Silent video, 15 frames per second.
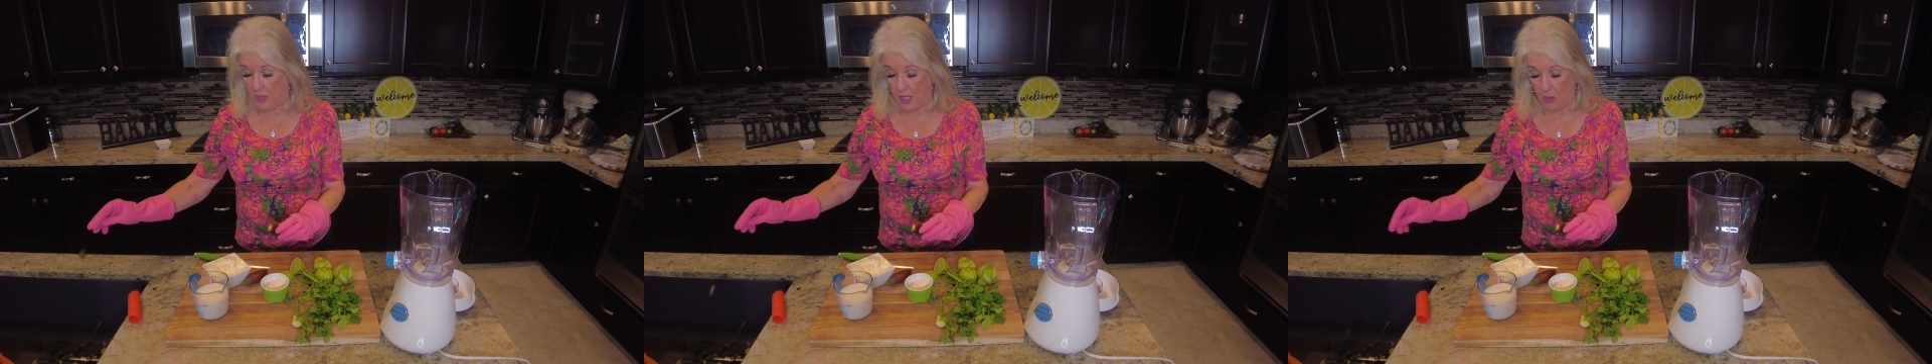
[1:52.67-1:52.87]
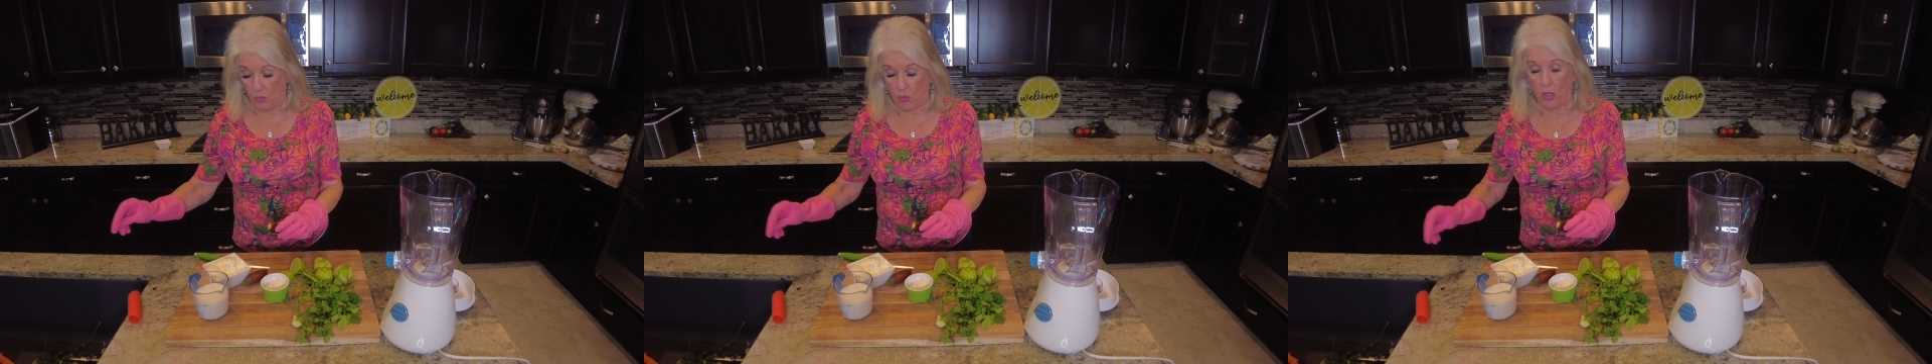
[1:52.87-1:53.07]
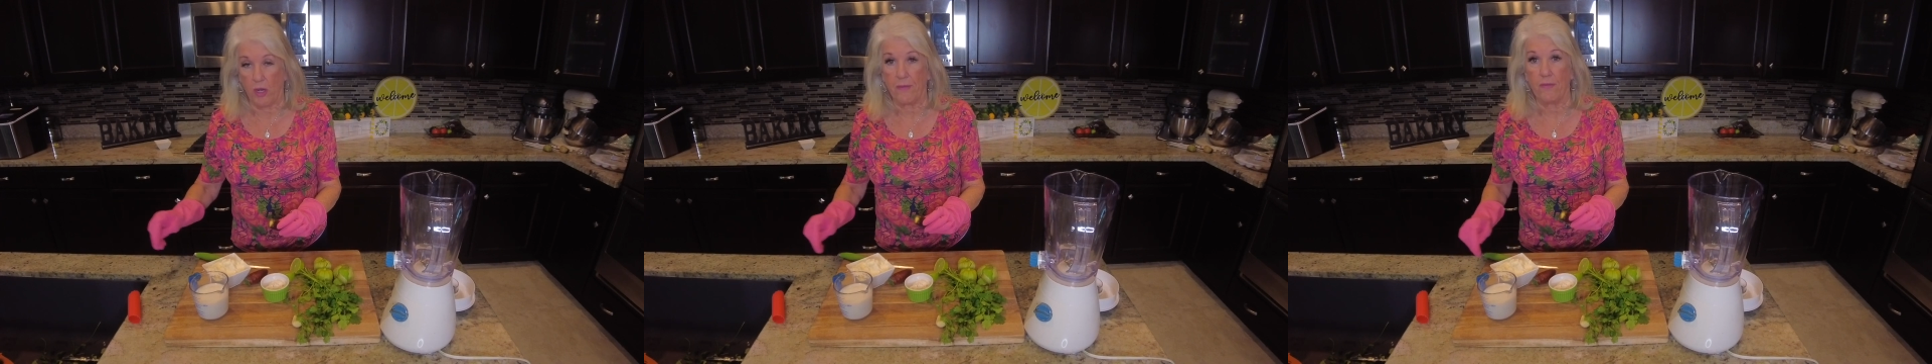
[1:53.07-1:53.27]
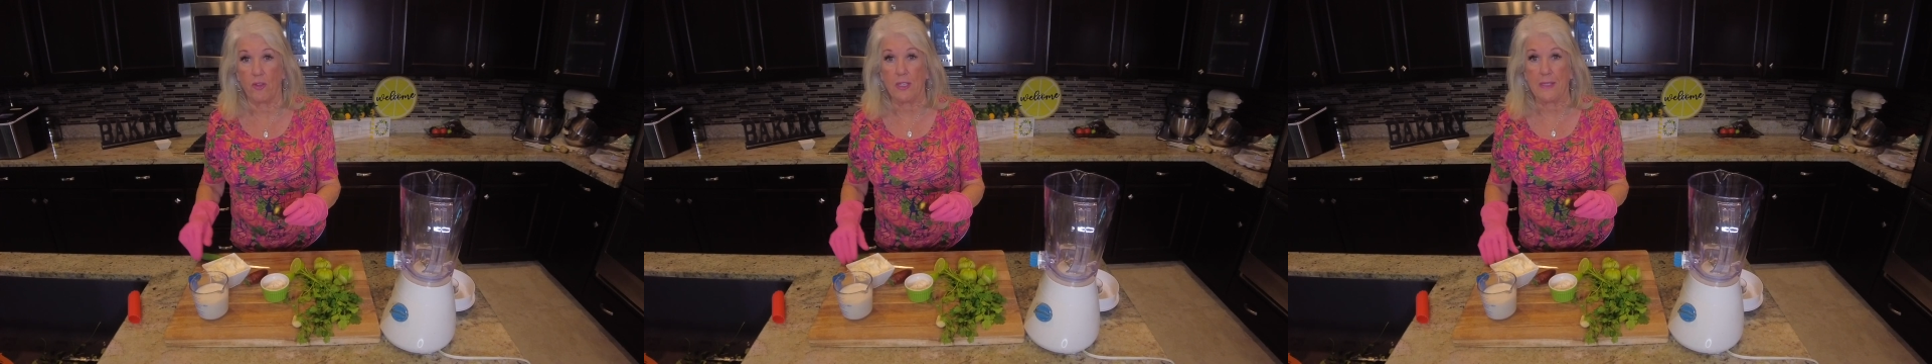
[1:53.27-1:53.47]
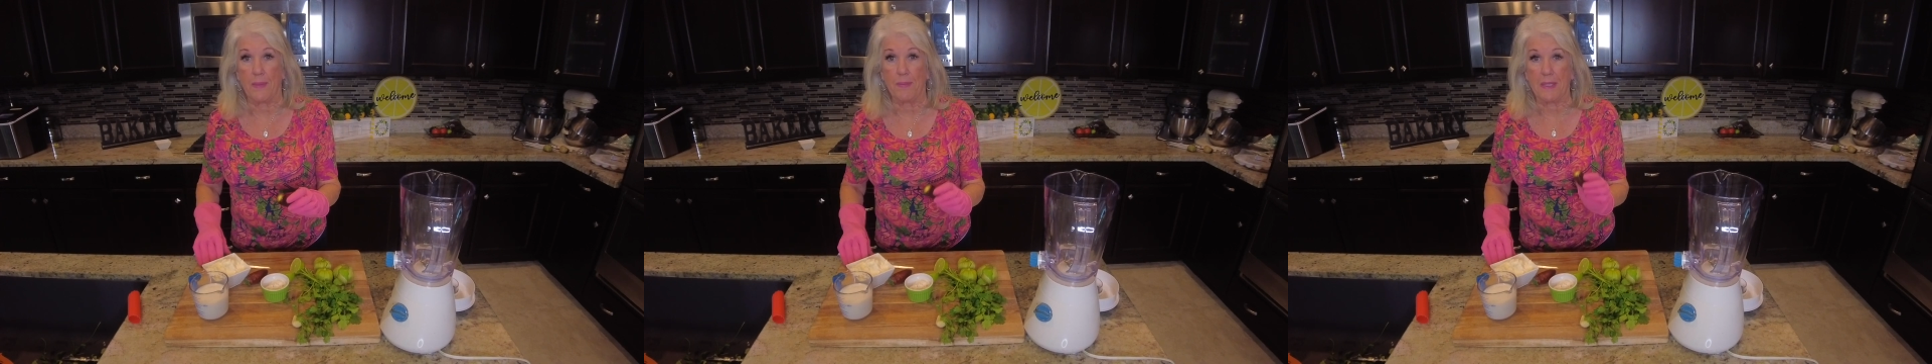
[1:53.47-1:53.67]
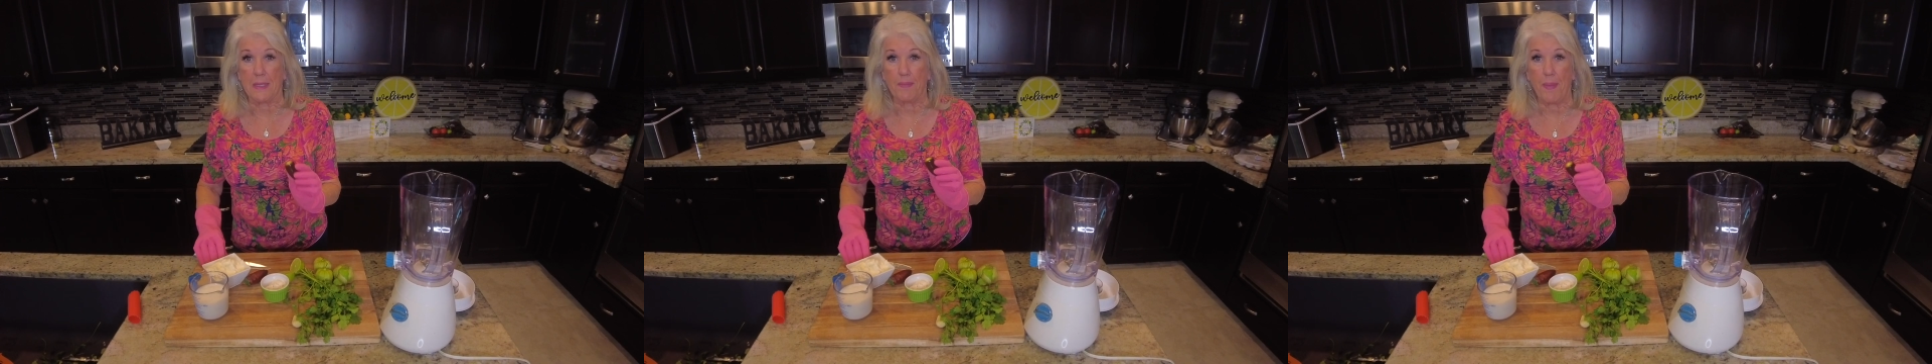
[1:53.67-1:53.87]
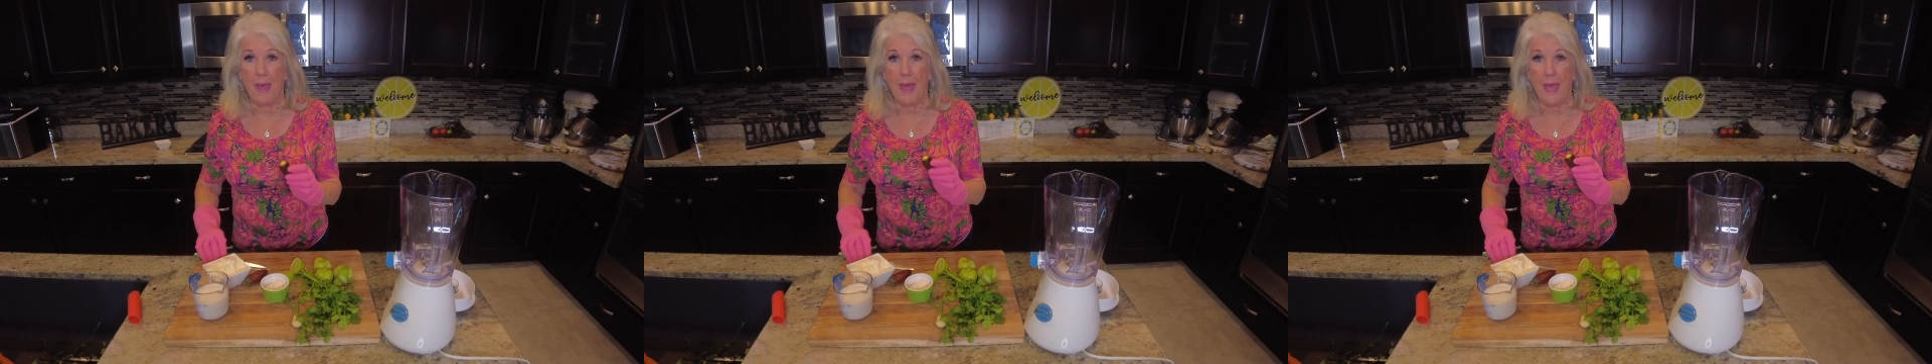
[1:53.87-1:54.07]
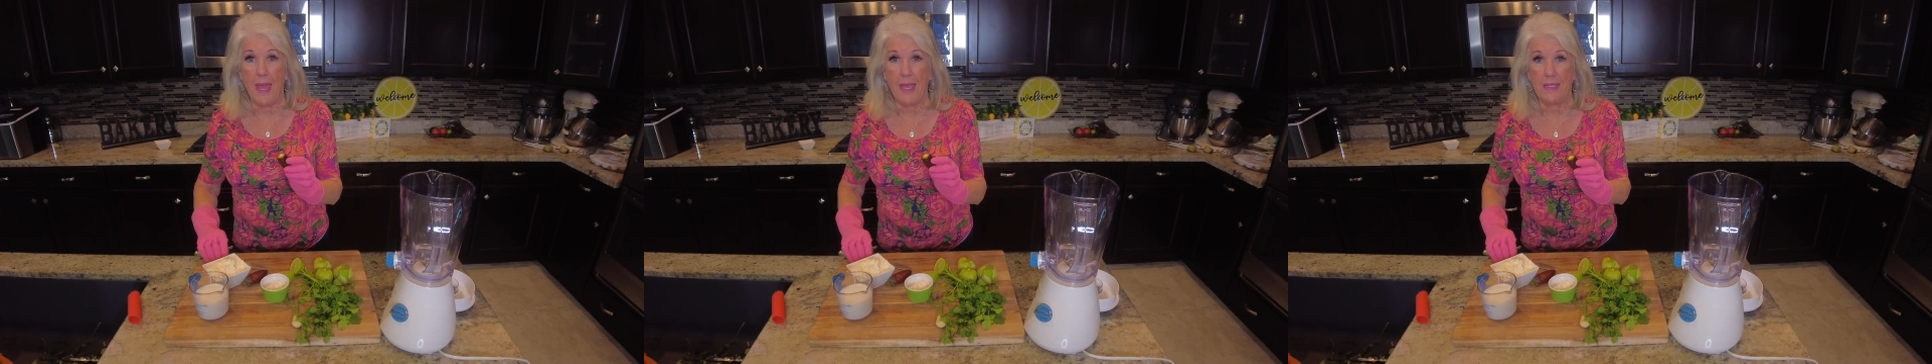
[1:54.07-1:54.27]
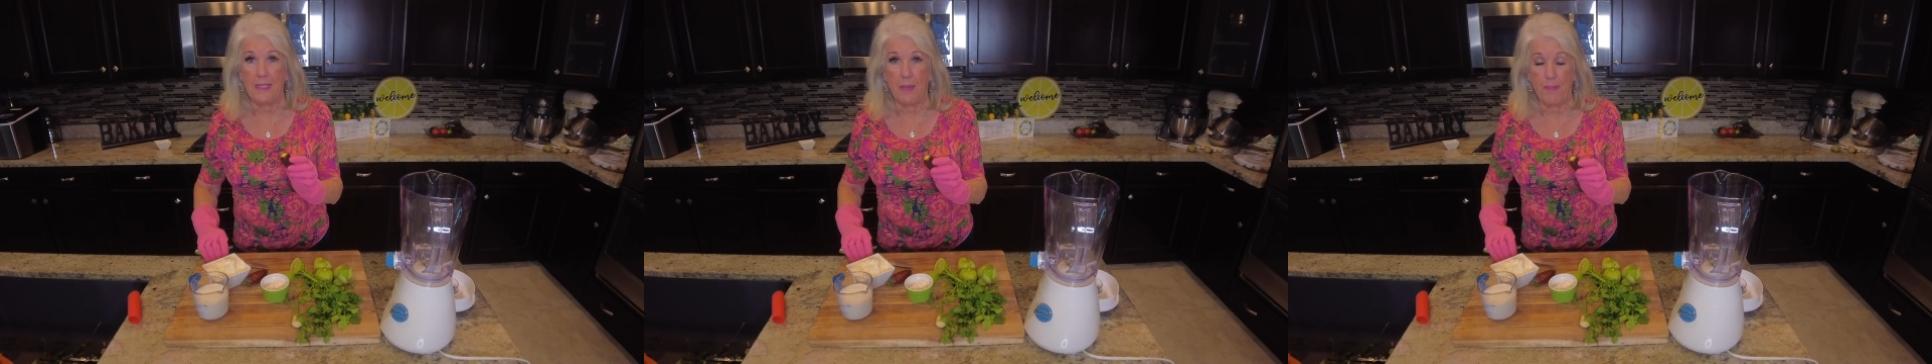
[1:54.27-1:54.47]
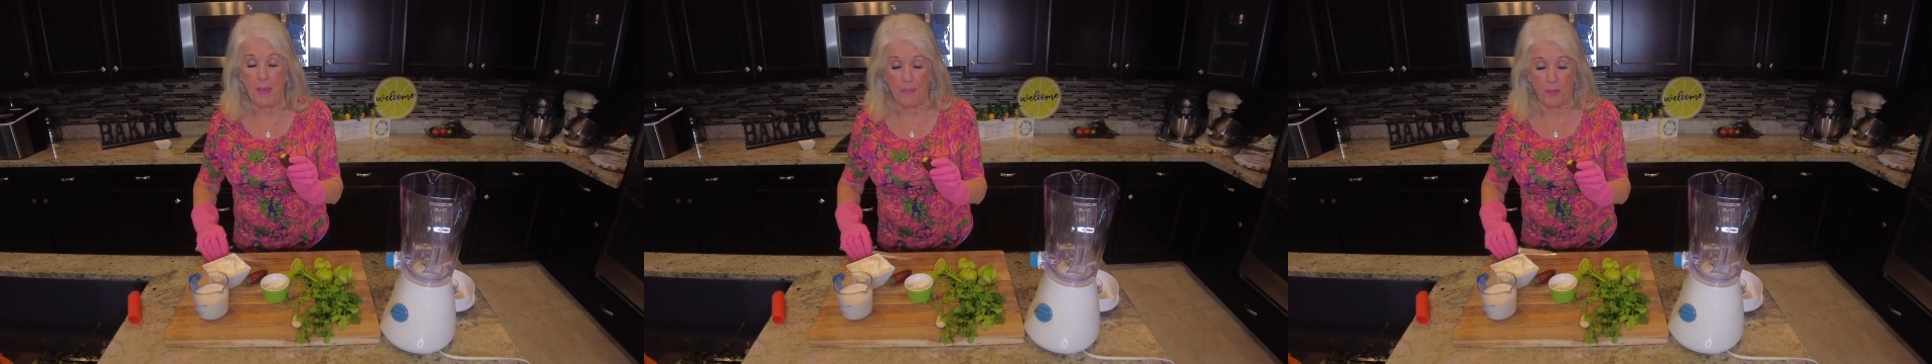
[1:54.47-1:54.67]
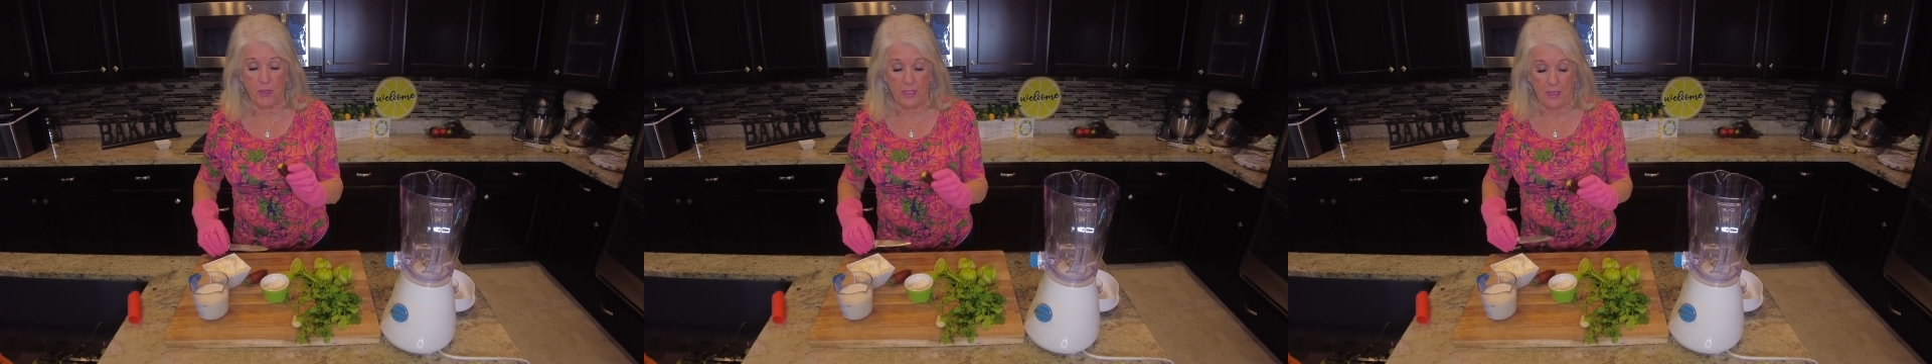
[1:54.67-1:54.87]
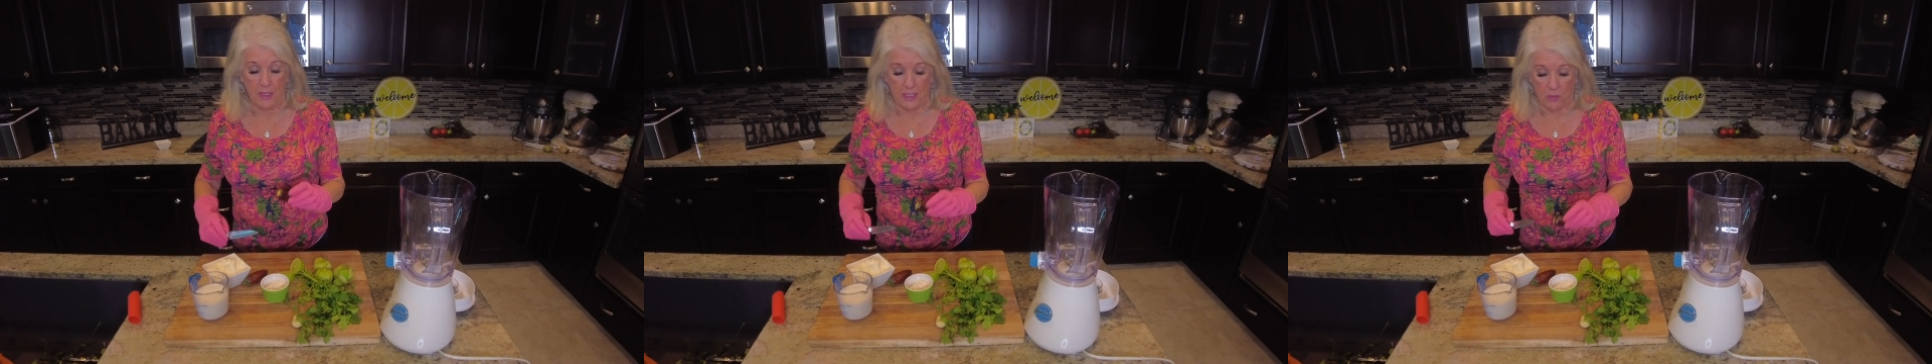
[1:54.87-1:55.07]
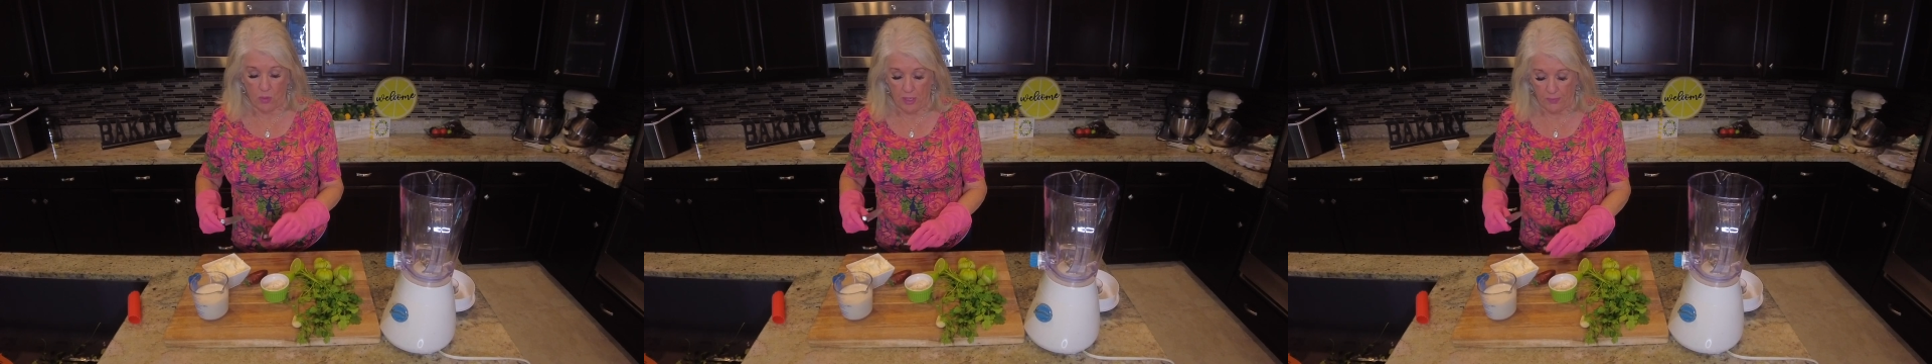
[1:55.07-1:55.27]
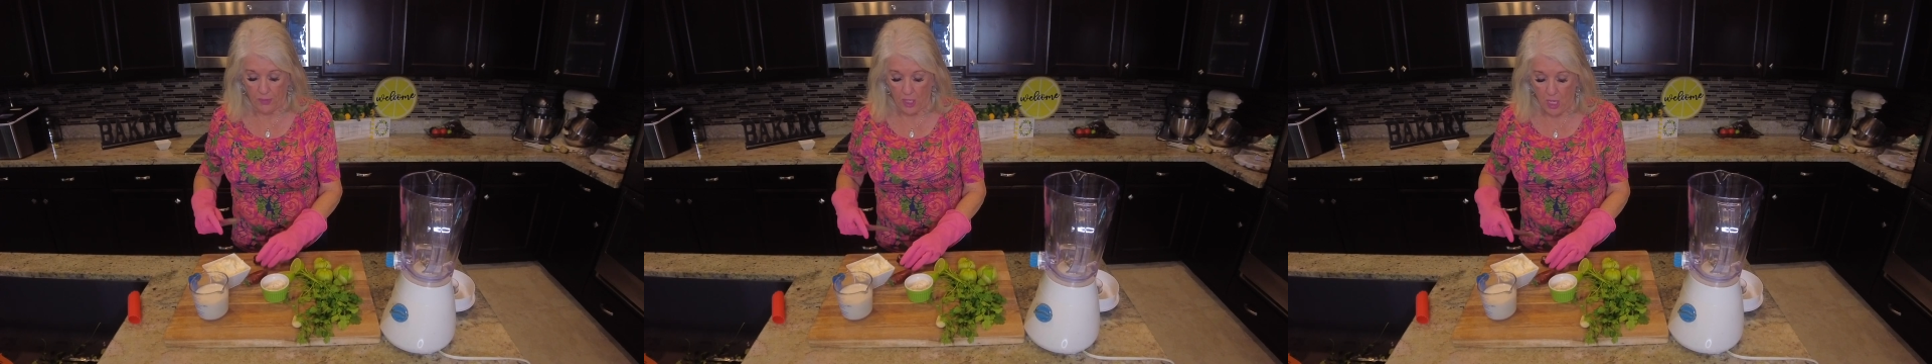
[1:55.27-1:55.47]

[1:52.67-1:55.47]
then we're in for some spicy peppers in this one.